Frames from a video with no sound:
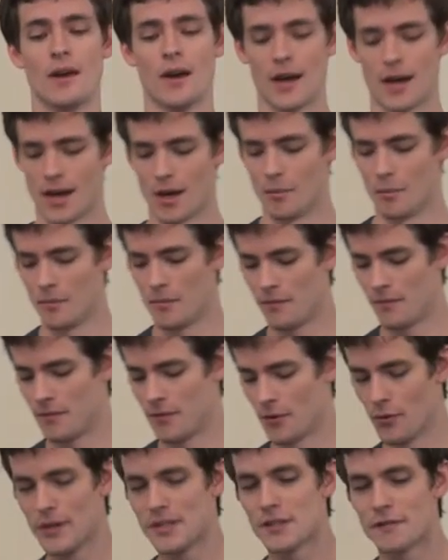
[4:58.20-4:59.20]
Um,
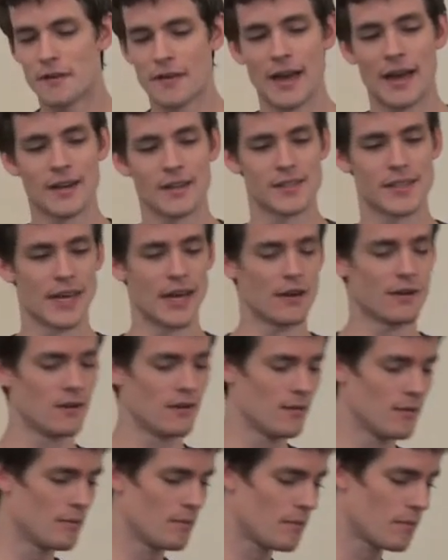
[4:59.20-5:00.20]
the reason for that is
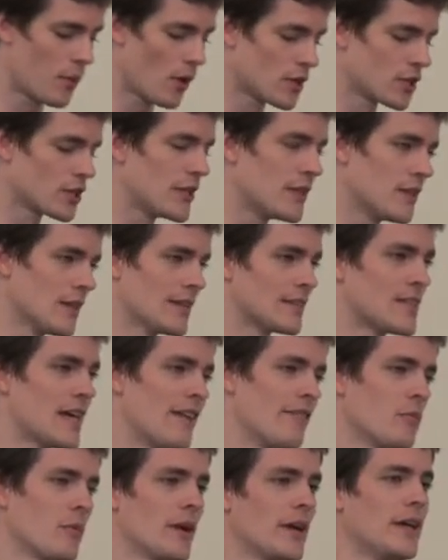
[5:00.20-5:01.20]
that partially it lets
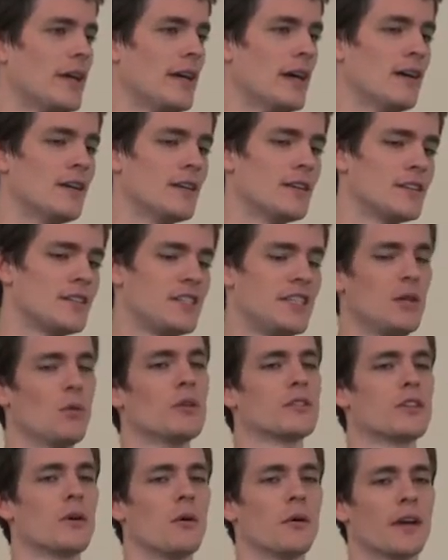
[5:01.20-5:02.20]
everybody see
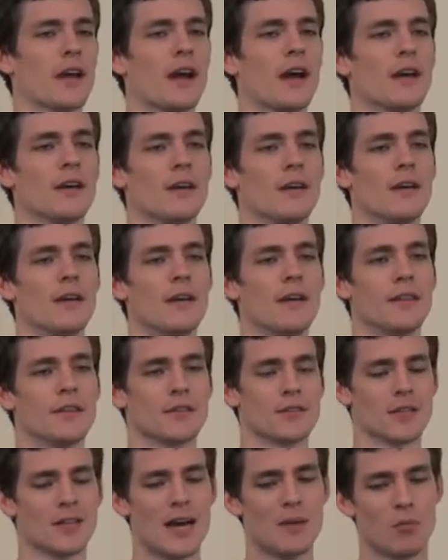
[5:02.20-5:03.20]
what's going on.
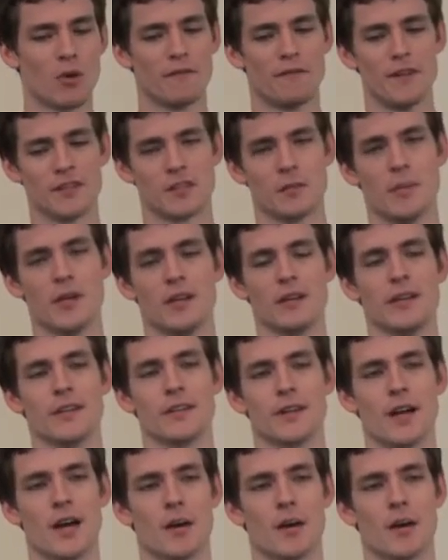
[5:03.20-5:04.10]
There's a lot more visibility in the